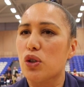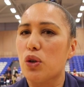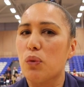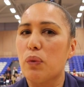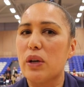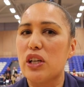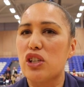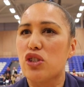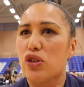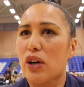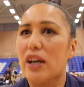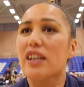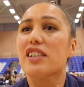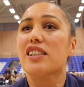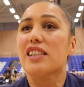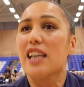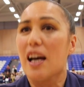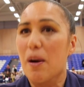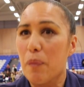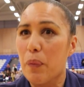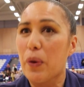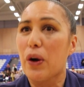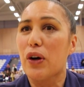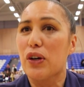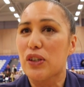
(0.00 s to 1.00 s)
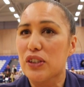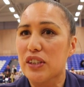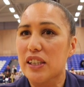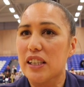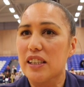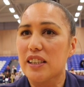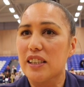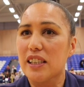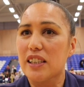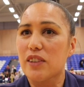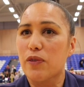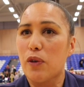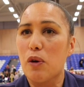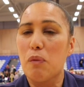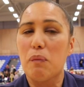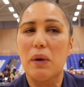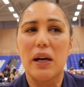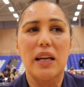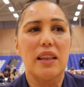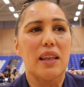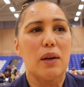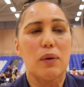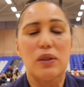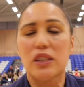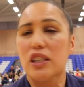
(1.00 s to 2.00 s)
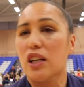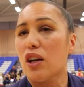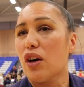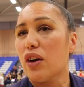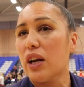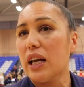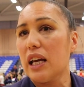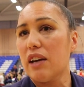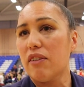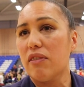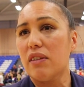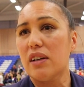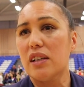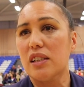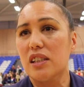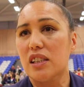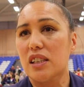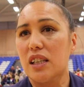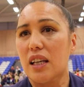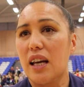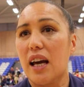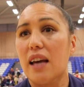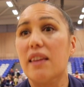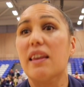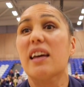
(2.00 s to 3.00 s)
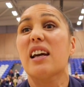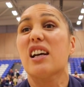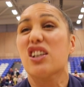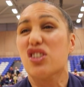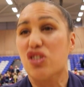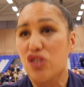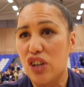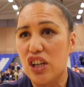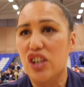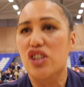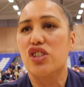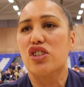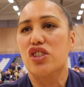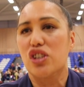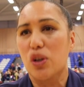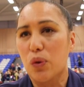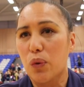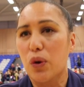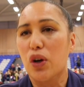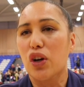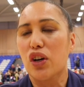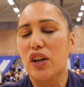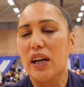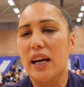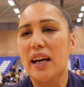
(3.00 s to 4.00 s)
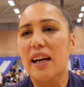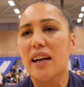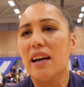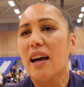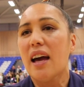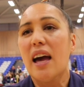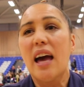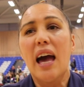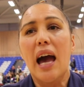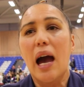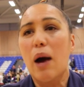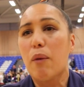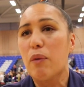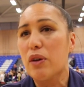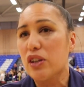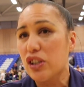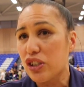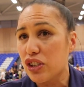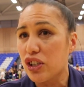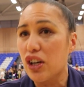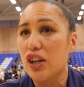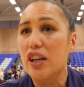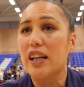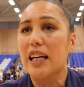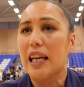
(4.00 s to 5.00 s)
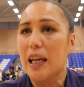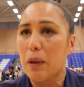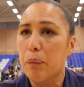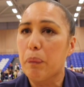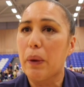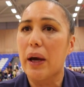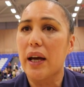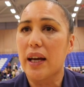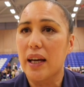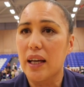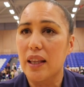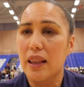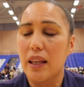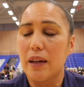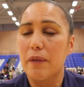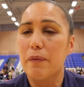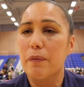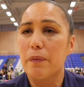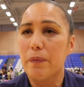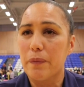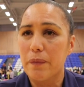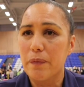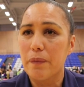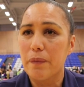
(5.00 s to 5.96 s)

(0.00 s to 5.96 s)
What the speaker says: sure we trust our processes. For me, there was a lot of evidence today that our structures are working, and we just got to keep backing them.